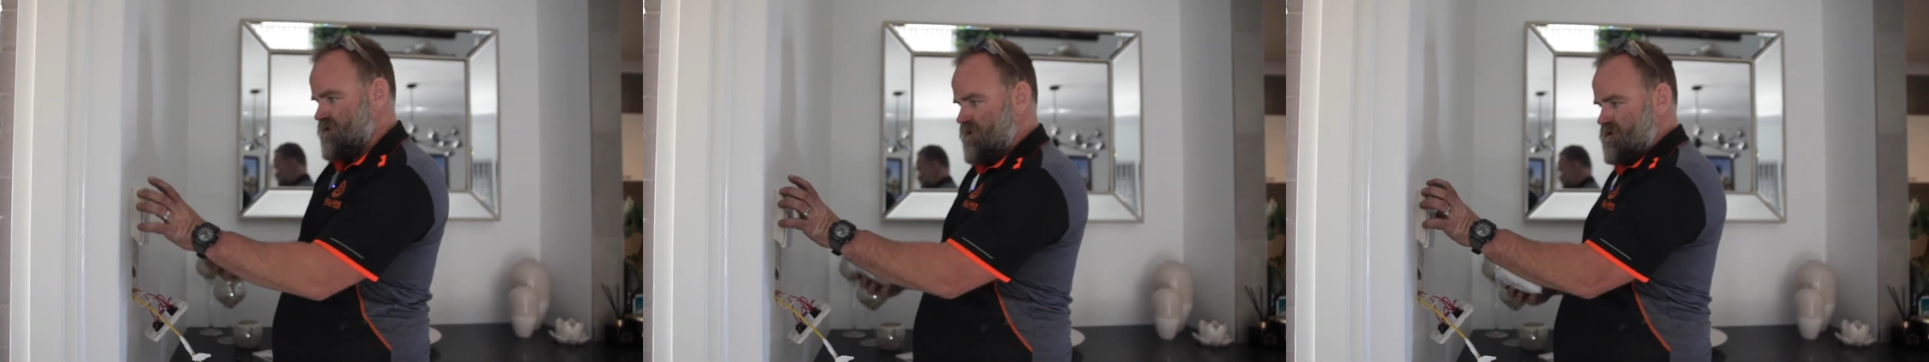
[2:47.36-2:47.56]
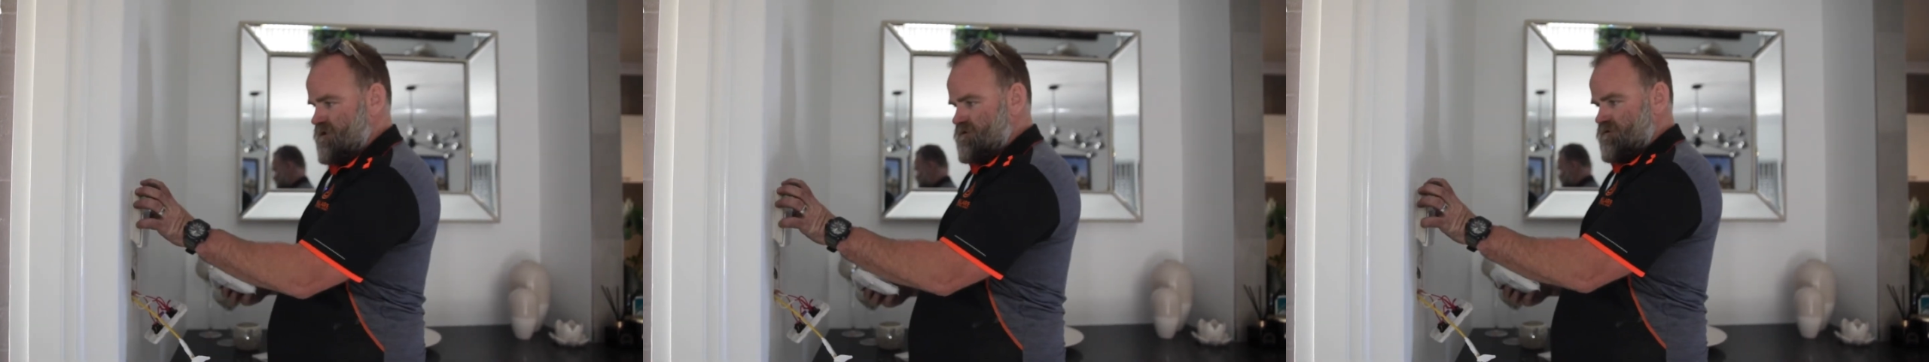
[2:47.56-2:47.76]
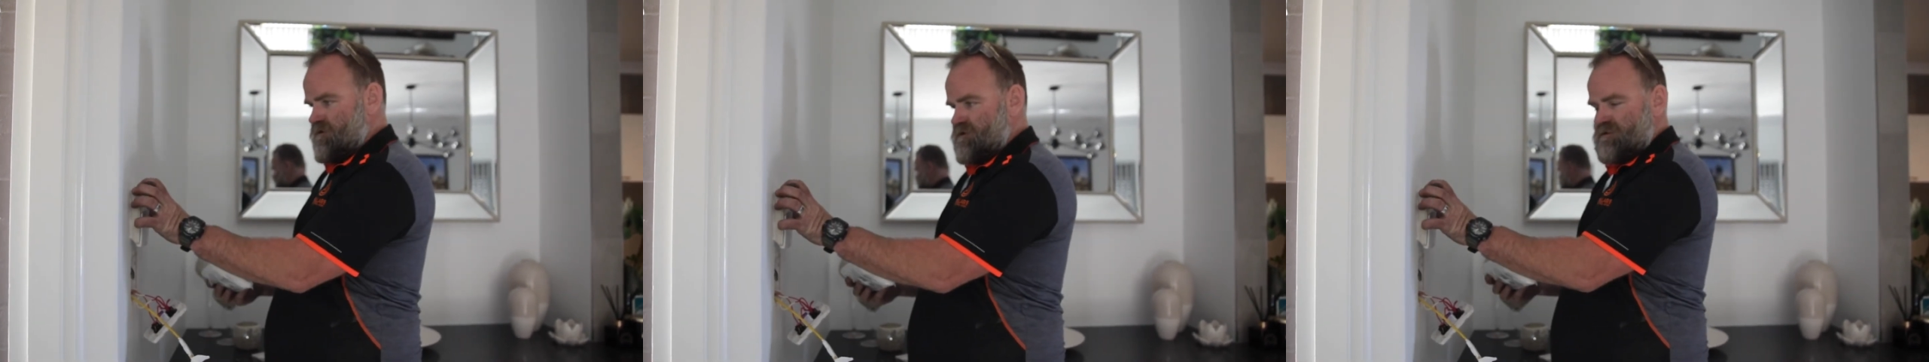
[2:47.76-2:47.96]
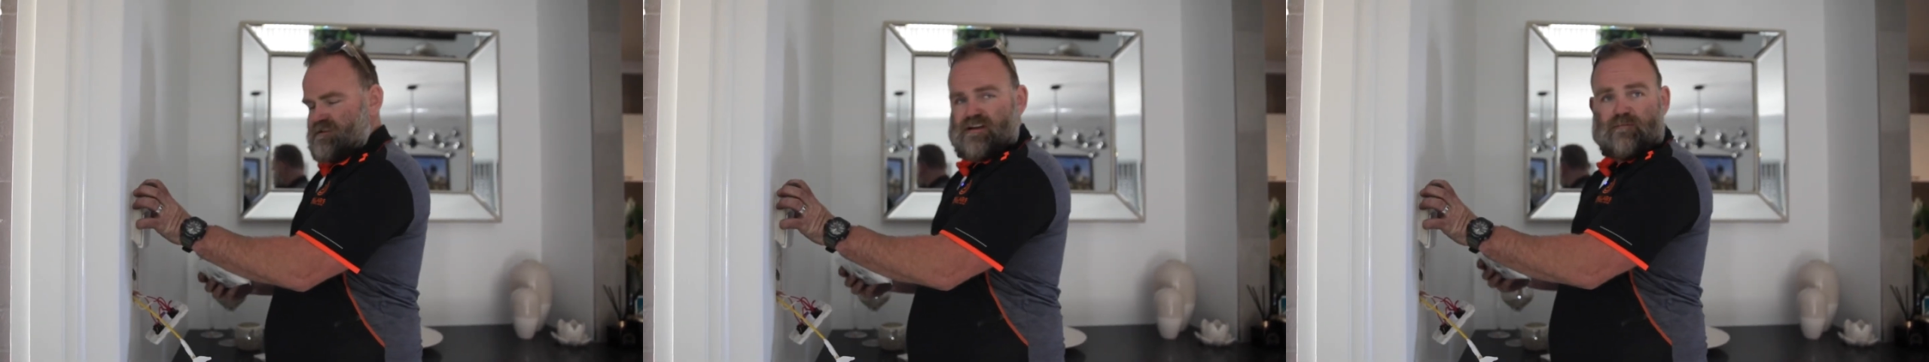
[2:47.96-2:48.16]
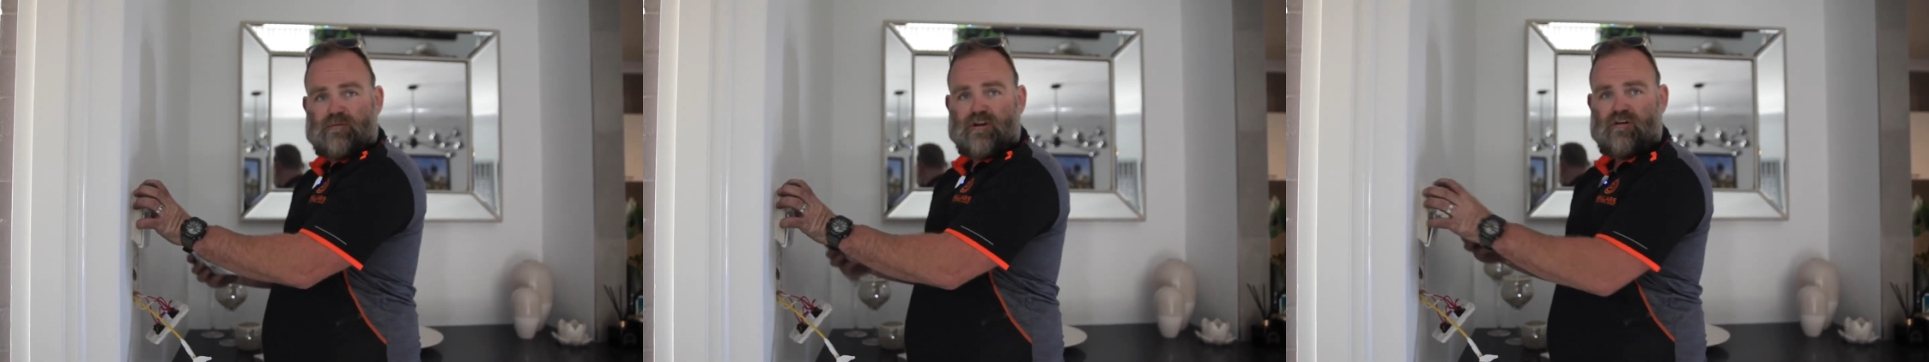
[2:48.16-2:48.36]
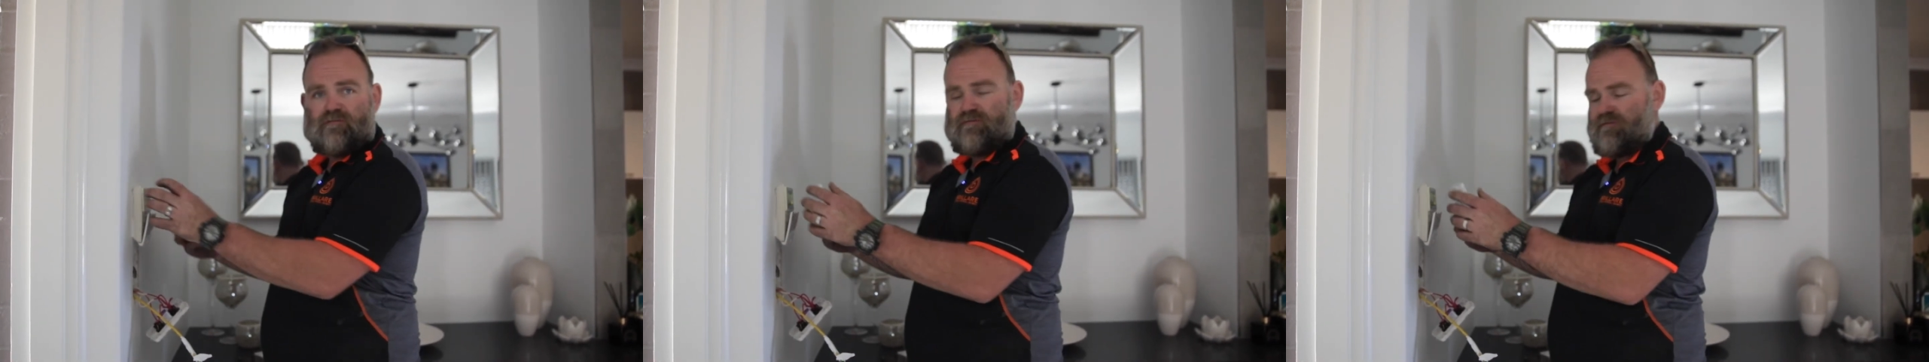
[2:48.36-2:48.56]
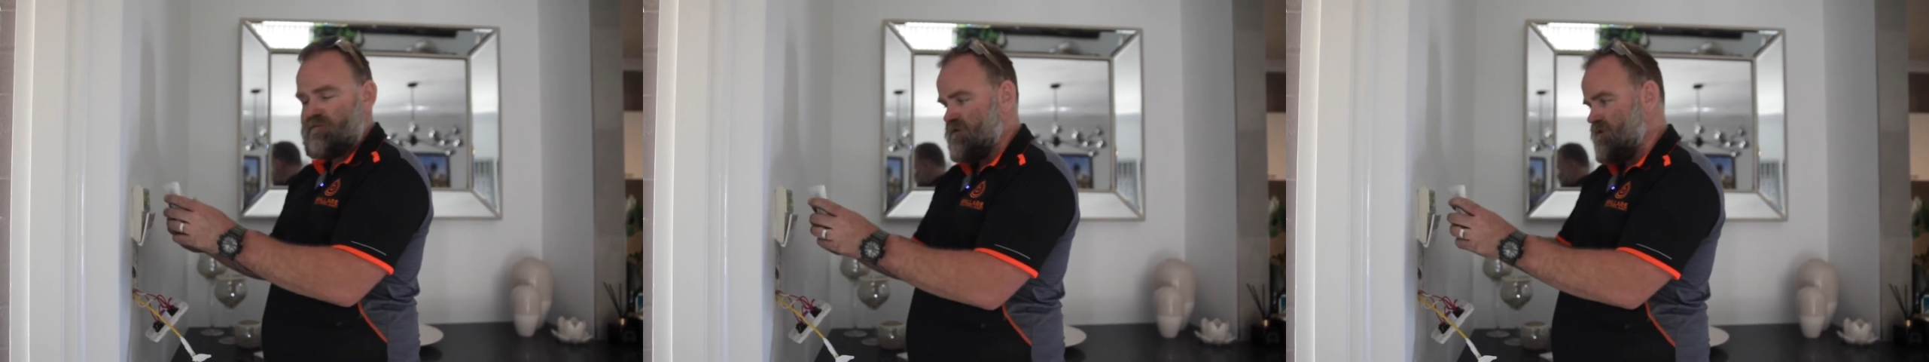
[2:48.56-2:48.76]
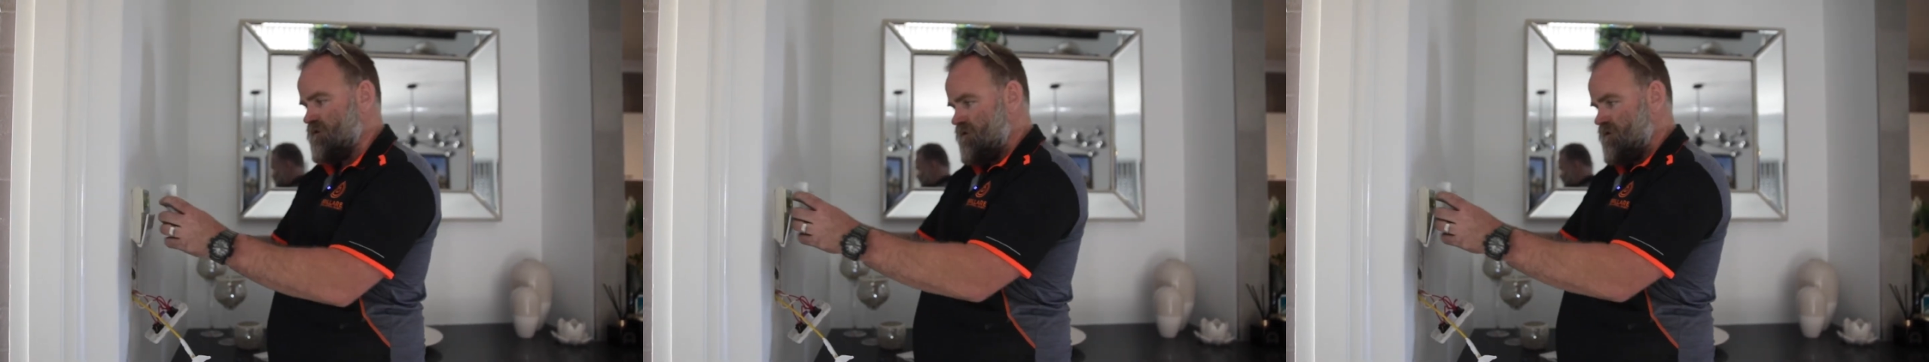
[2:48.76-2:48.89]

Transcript: of this. So this is coming off,